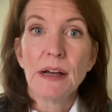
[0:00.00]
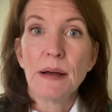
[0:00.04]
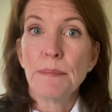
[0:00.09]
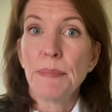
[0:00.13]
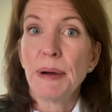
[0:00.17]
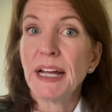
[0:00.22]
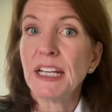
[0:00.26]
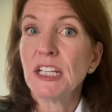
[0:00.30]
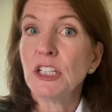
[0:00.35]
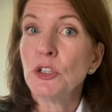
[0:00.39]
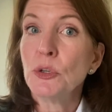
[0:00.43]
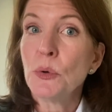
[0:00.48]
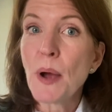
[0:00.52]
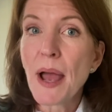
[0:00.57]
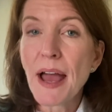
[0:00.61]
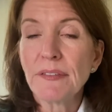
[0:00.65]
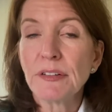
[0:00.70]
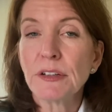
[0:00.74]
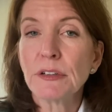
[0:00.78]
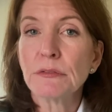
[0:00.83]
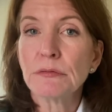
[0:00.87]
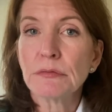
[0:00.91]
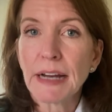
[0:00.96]
But you have
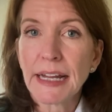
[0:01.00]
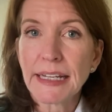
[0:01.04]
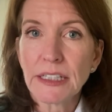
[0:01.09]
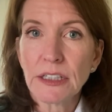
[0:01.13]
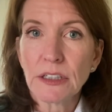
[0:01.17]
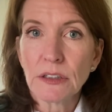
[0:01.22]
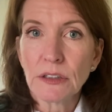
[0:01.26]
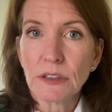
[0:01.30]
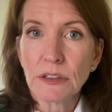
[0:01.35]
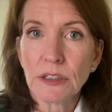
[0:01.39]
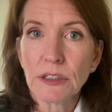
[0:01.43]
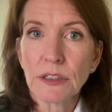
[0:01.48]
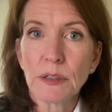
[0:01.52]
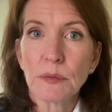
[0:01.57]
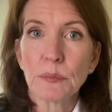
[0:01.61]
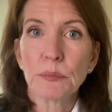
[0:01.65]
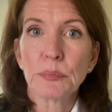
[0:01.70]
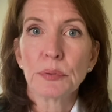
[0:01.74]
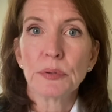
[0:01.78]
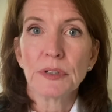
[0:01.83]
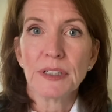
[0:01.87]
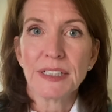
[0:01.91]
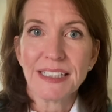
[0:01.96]
a regular,
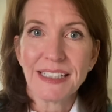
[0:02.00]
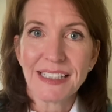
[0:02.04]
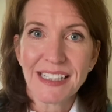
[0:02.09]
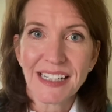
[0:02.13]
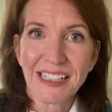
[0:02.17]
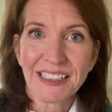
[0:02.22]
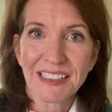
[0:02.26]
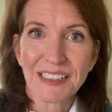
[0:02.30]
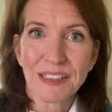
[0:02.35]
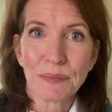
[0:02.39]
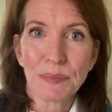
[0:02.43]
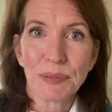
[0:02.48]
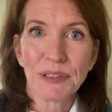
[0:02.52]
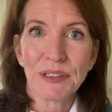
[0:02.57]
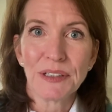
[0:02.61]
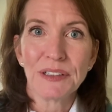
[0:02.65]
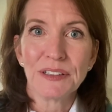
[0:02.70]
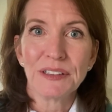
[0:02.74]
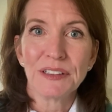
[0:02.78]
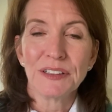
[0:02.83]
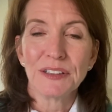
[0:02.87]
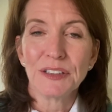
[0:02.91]
predictable